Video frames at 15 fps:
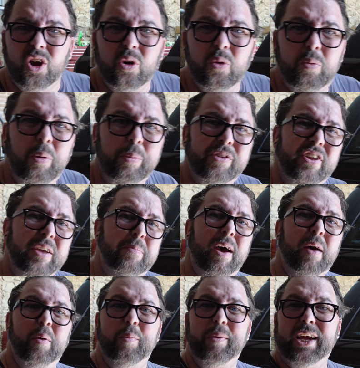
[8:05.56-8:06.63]
Probably see
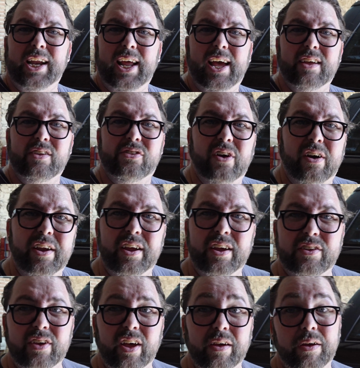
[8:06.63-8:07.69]
better when we get it outside,
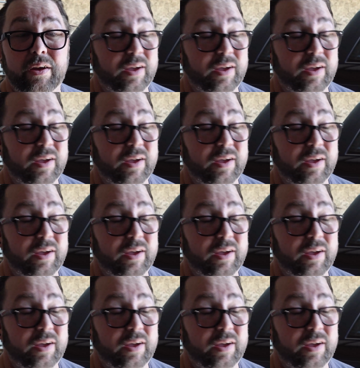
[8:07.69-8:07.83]
so